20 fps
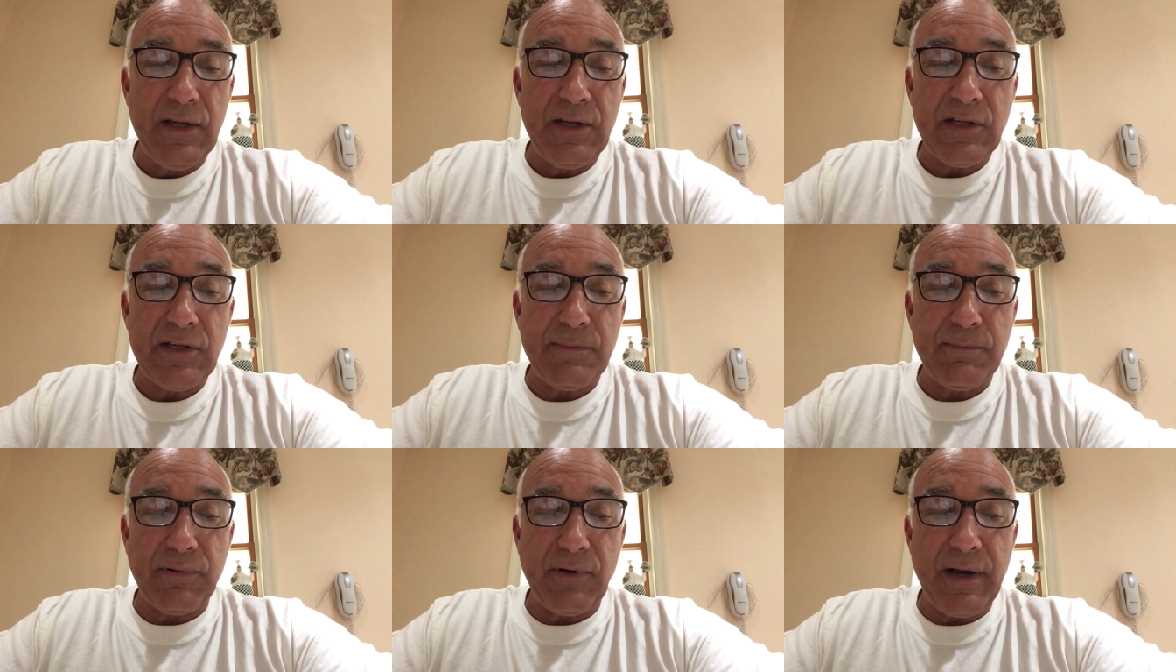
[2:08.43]

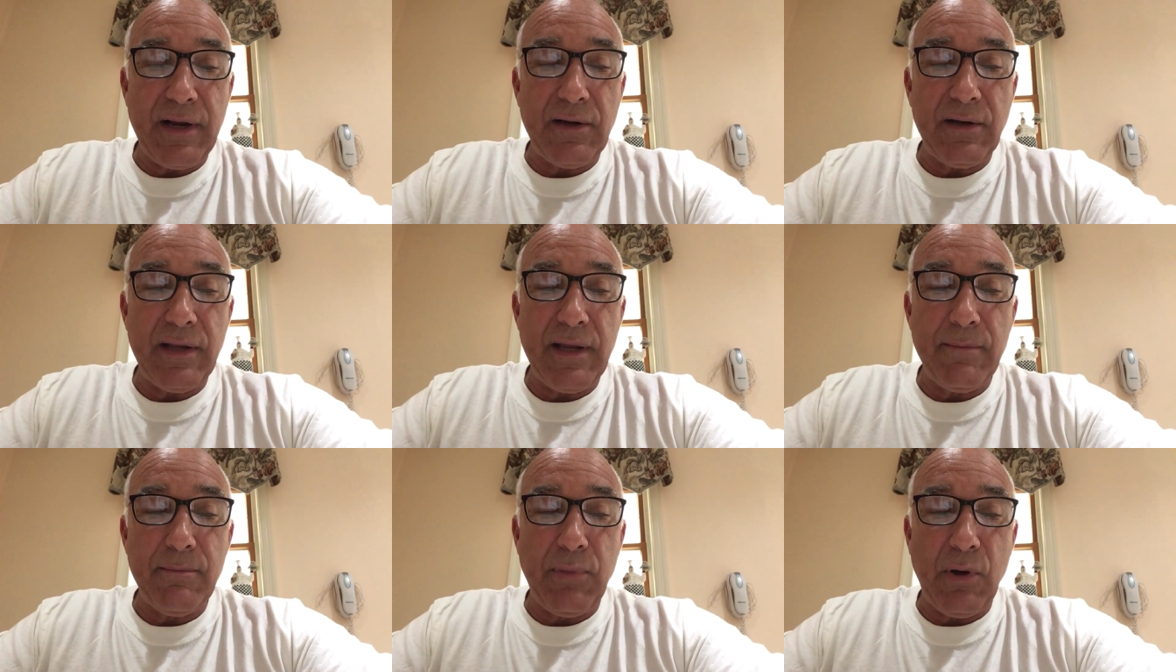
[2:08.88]

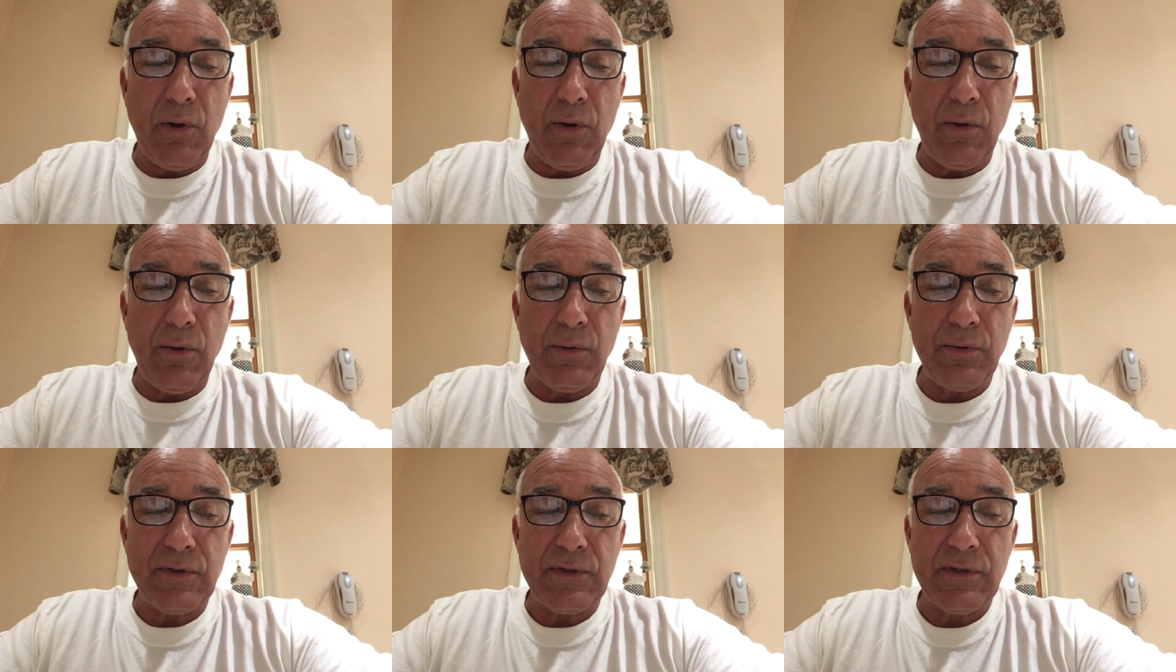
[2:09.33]
sprinkling
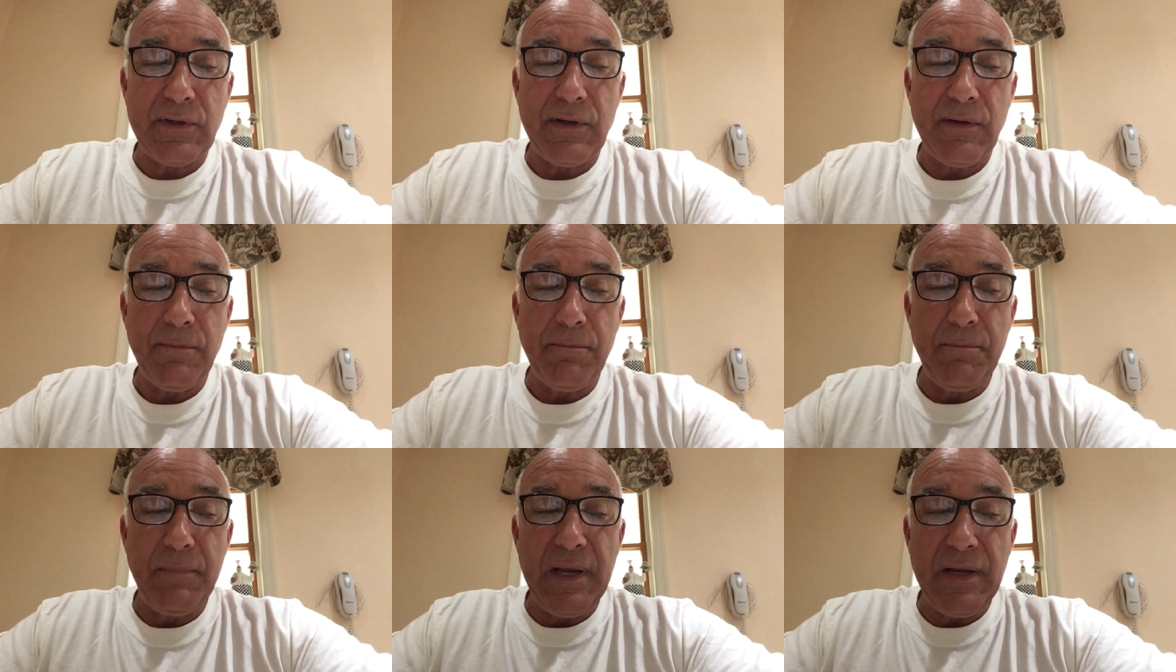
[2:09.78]
bowls,
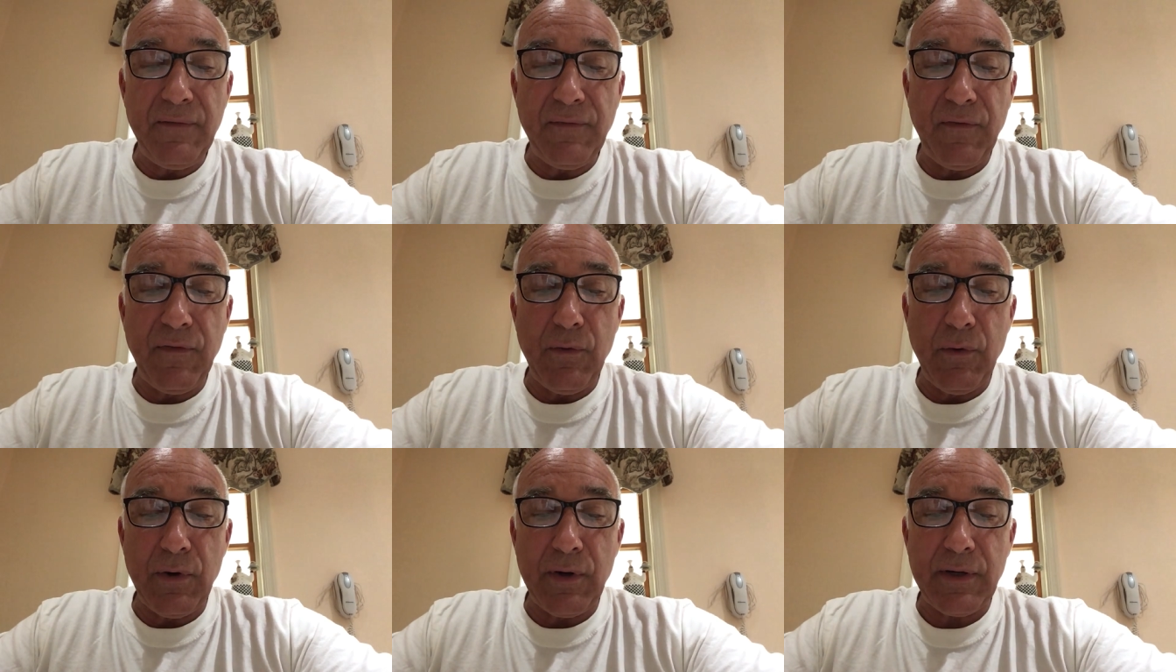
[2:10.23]
meat
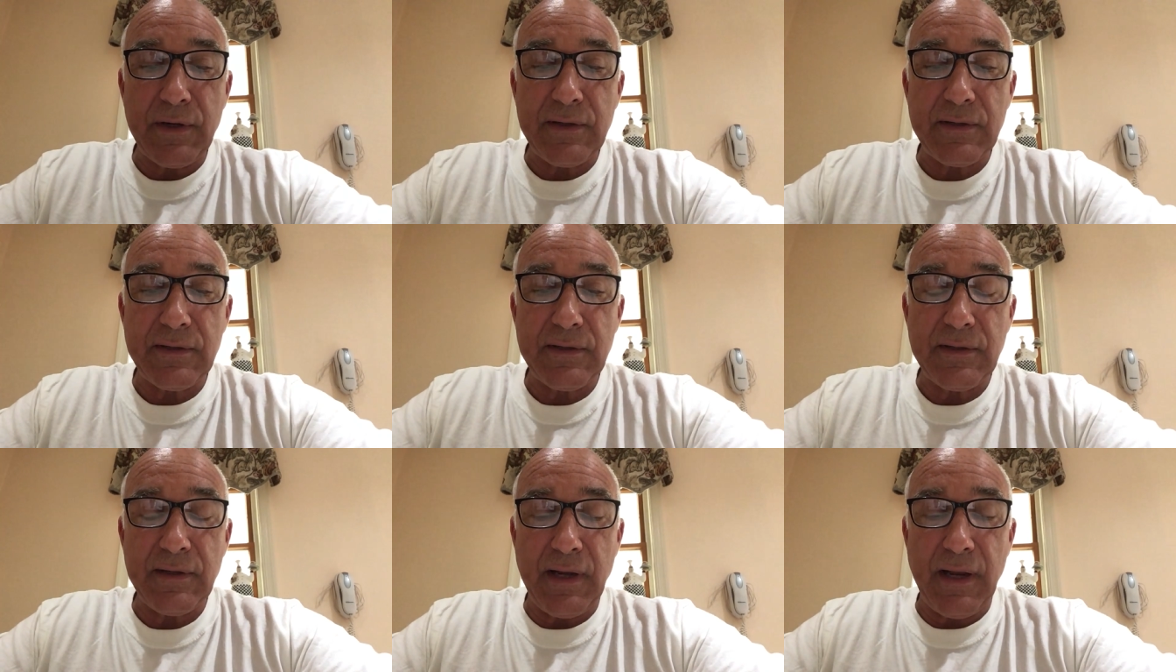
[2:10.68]

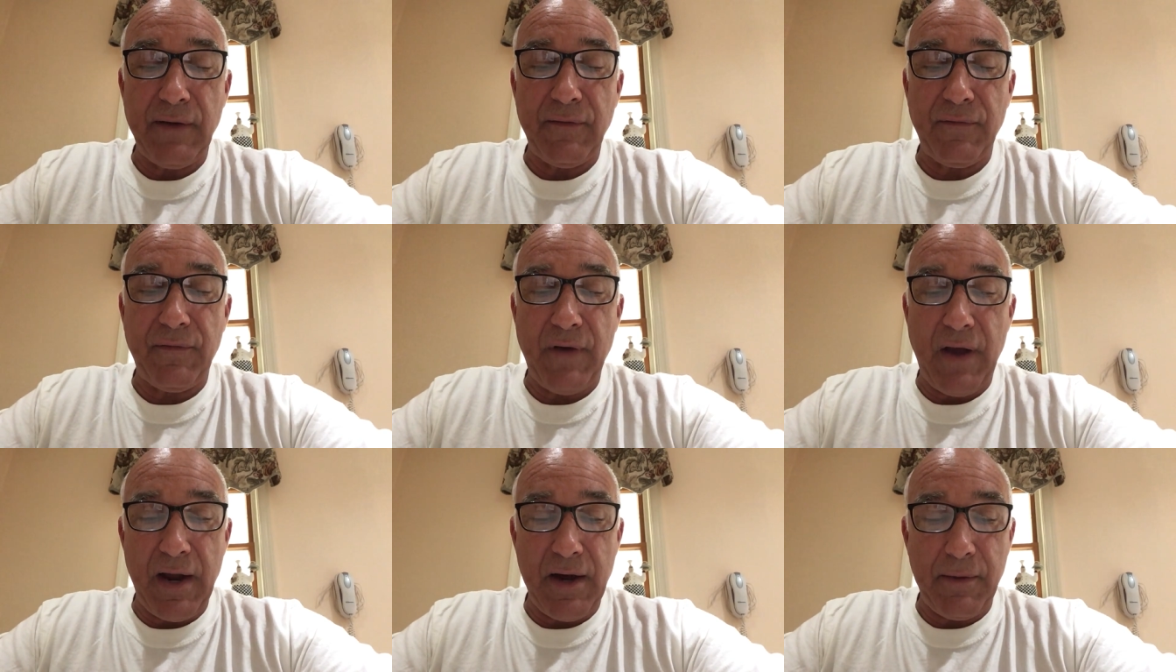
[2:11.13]
forks,
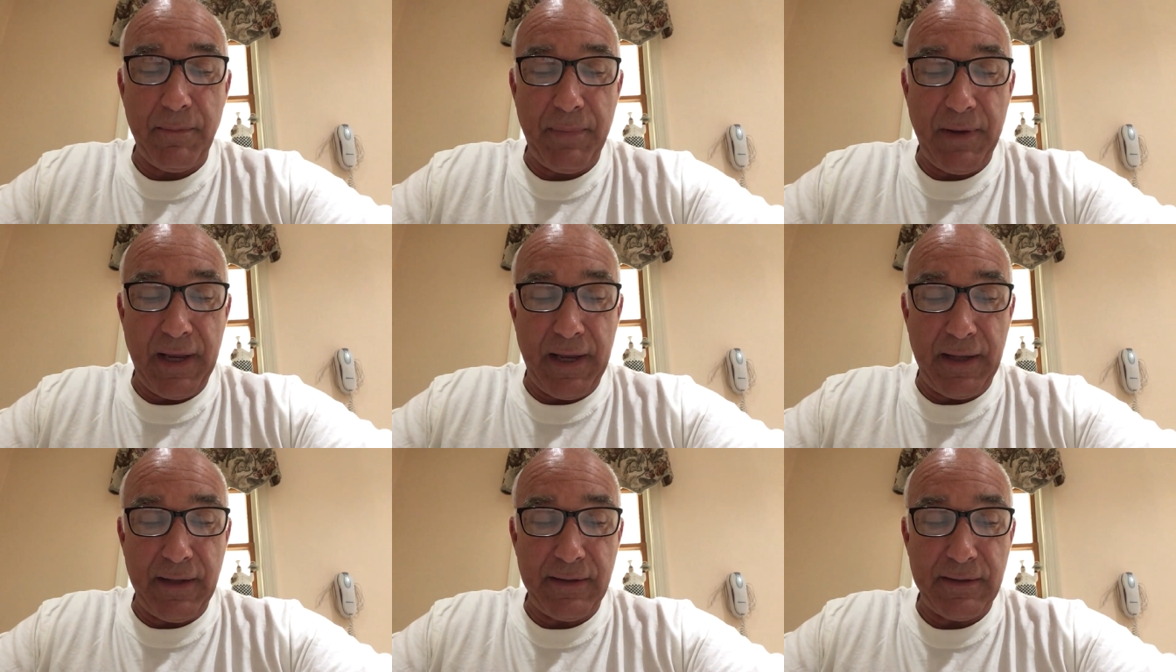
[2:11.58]
and fire
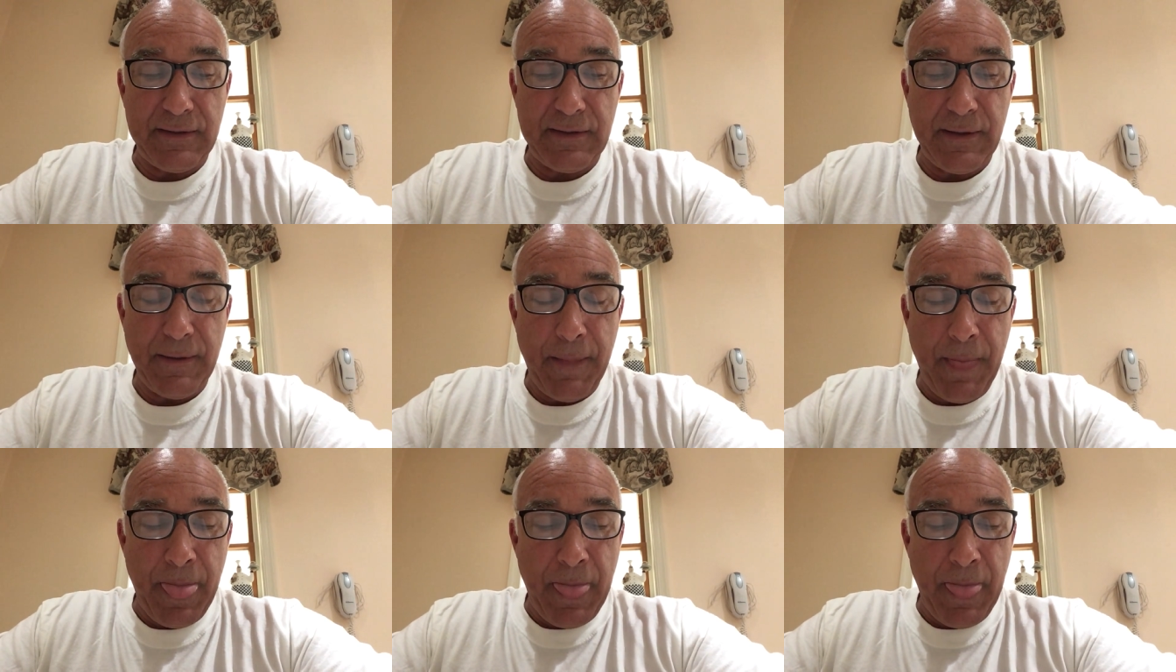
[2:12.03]
pans.